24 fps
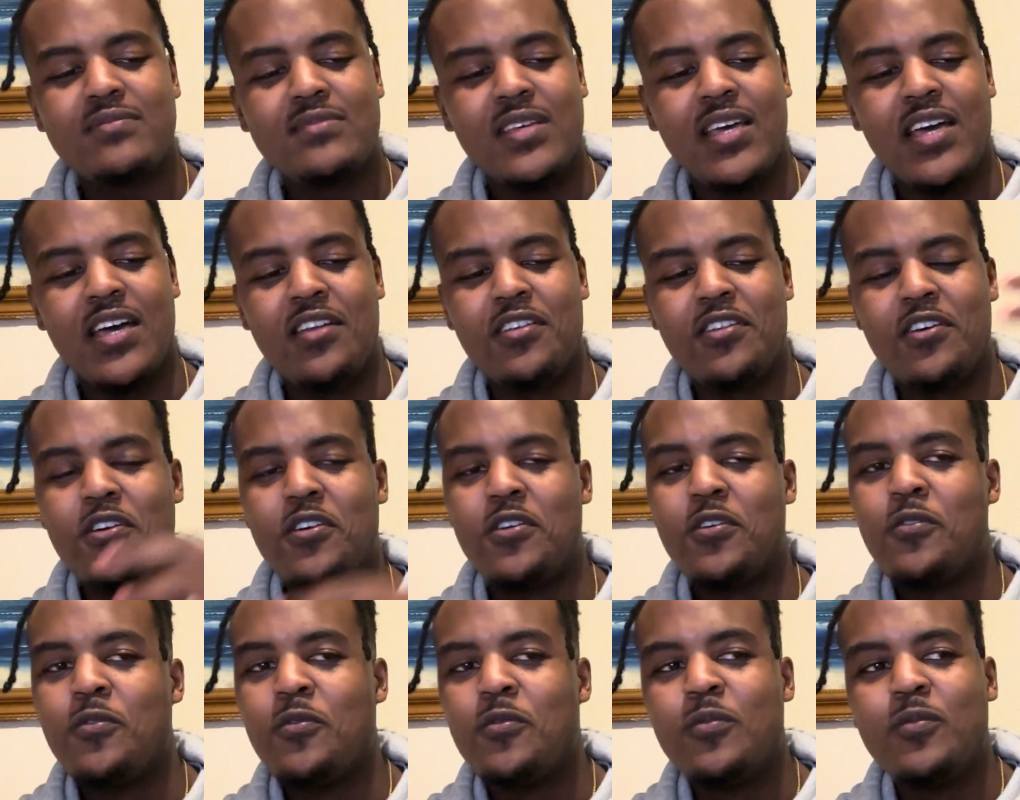I
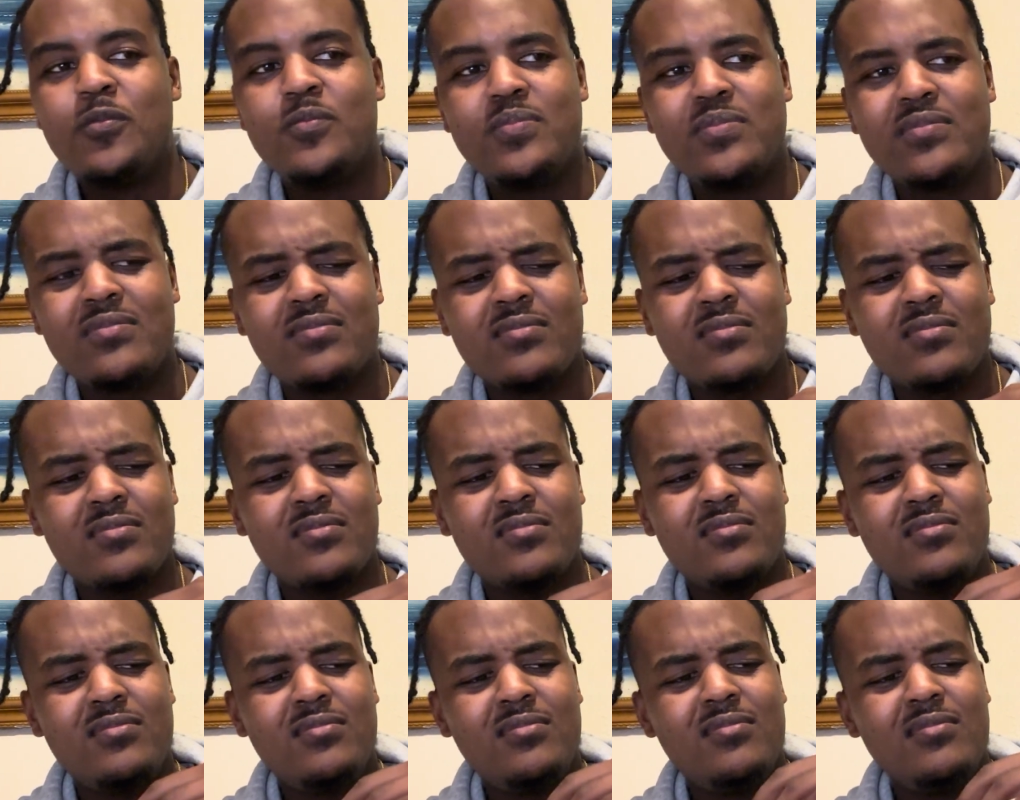know
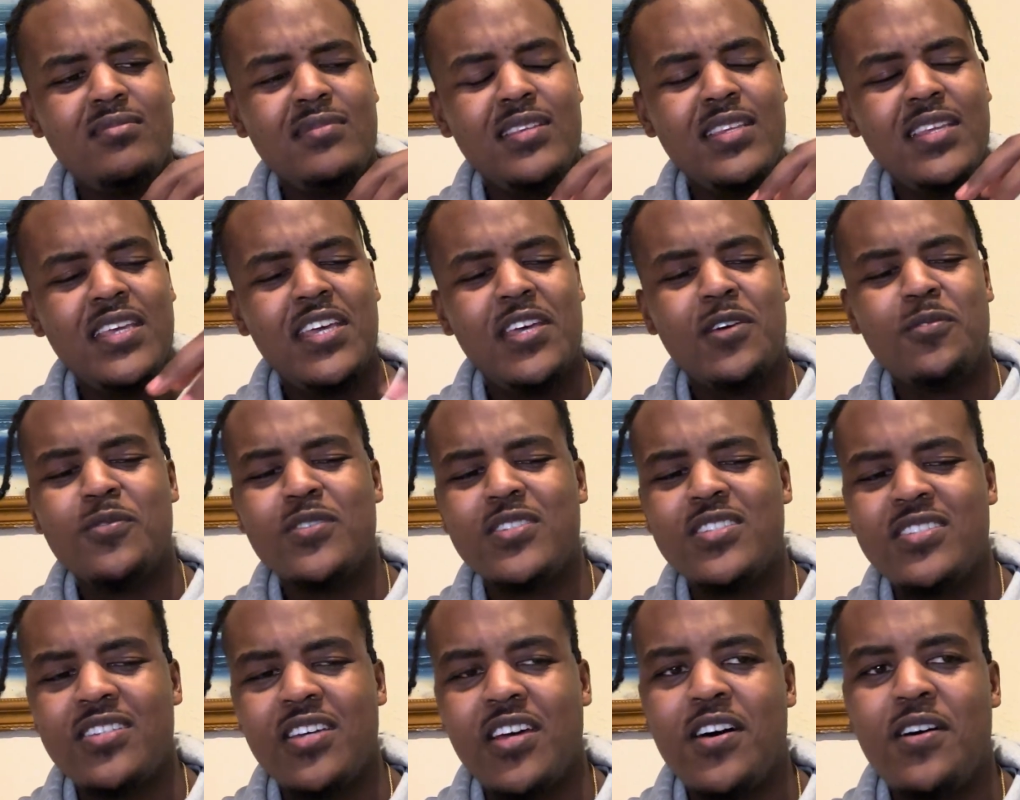it was
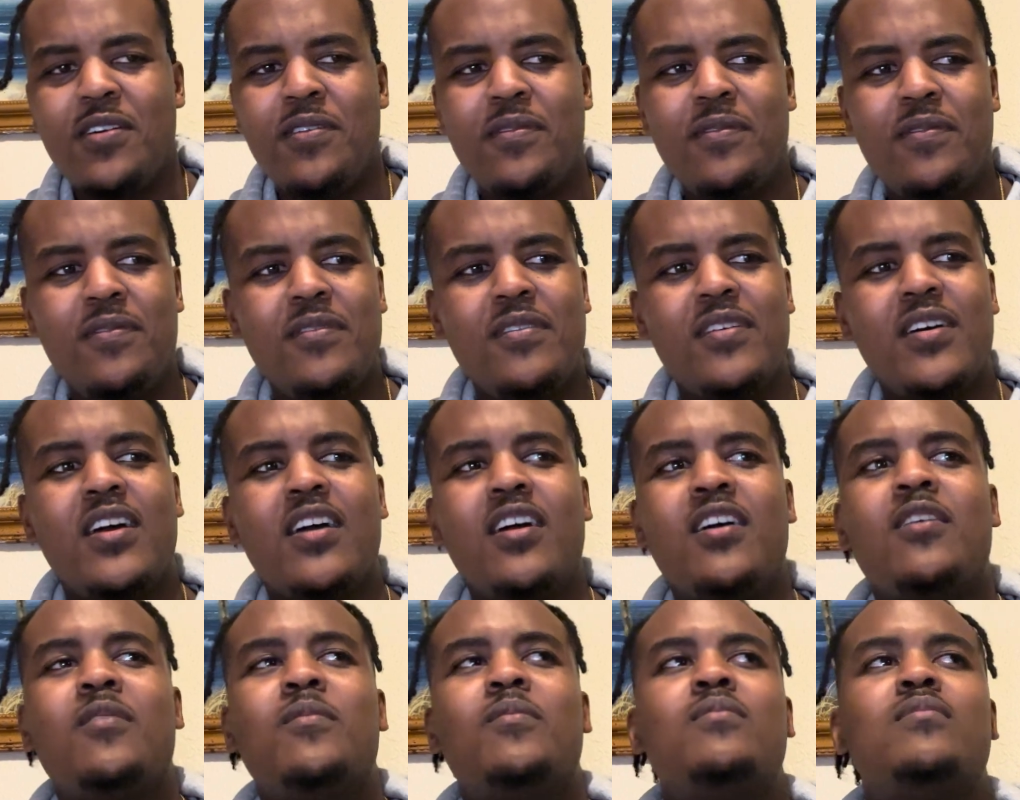tough.
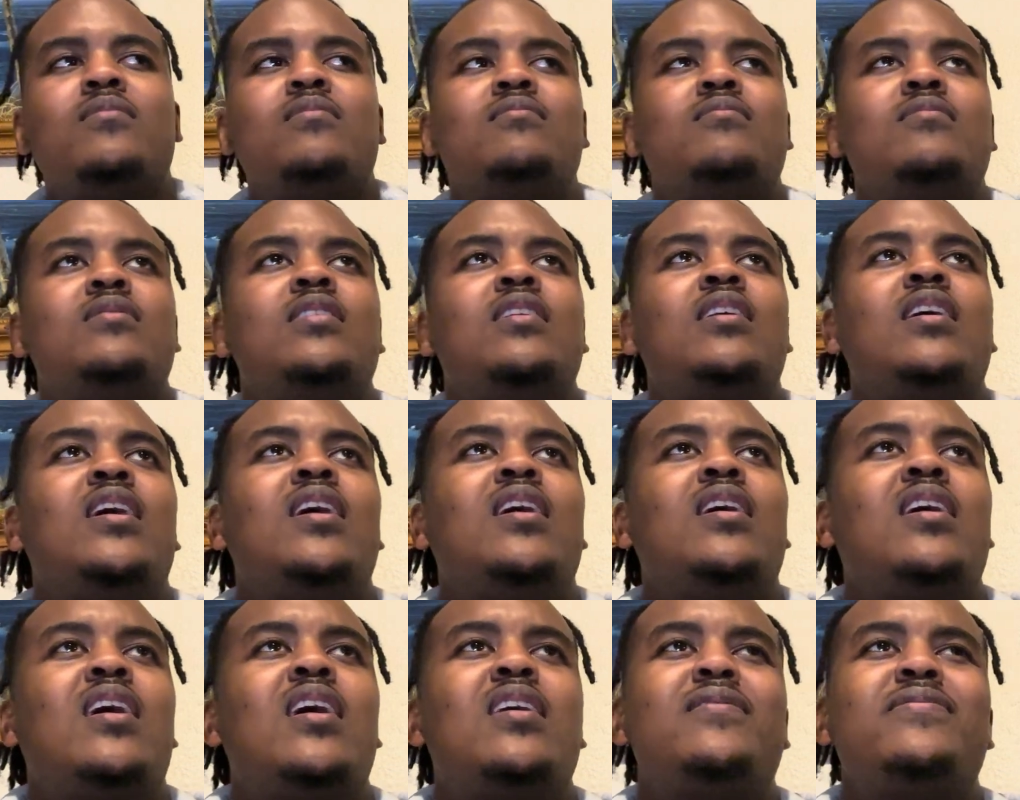I
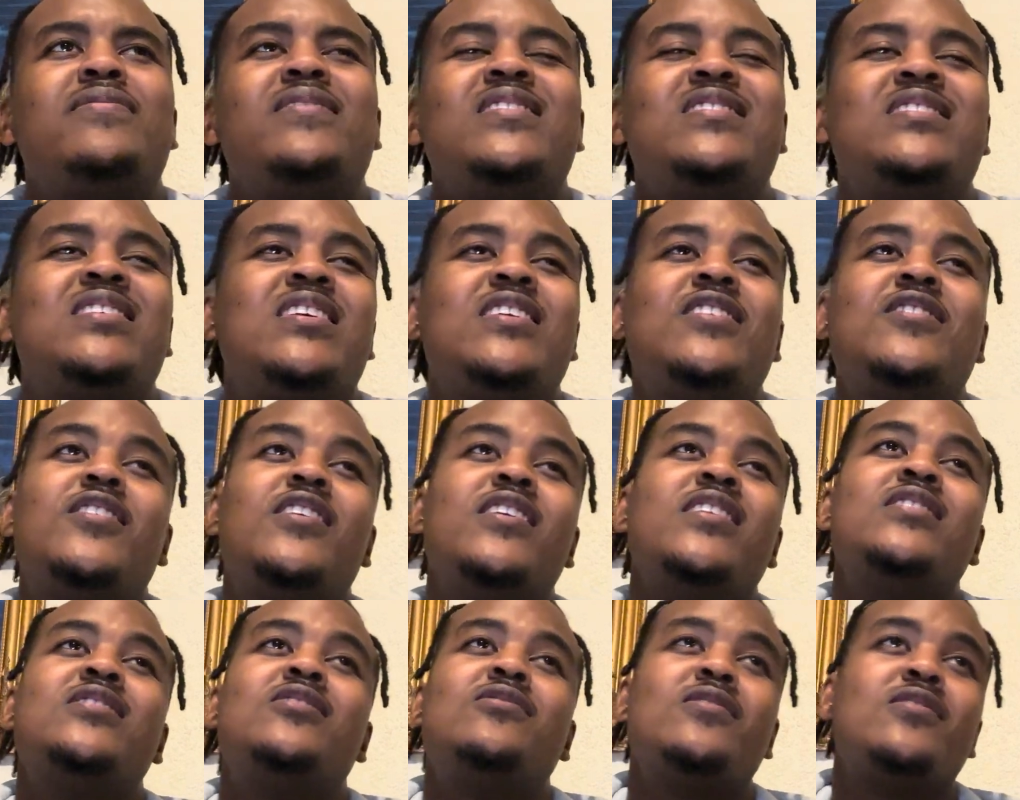officially got
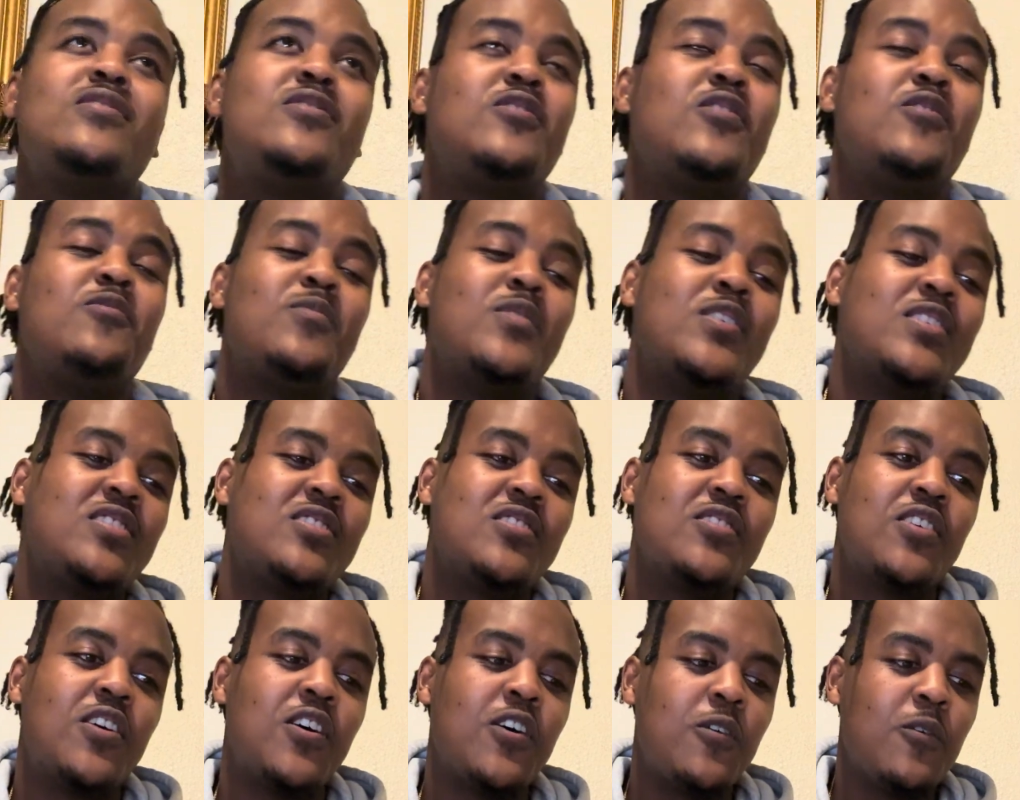into it 2 months
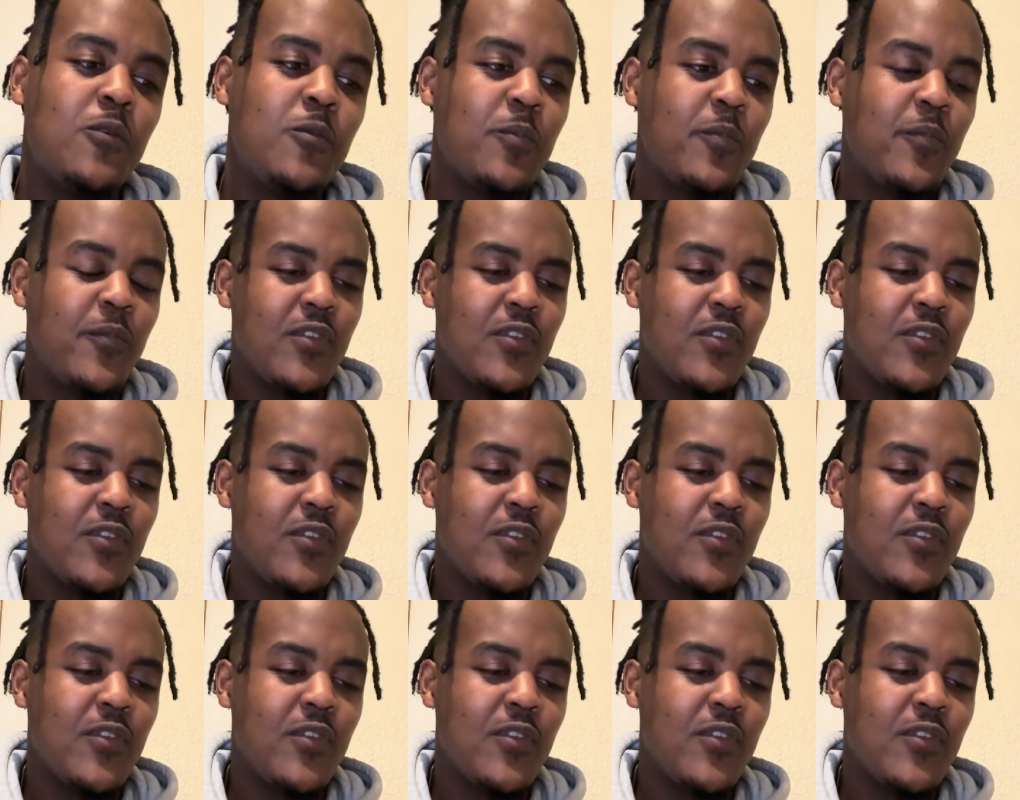ago.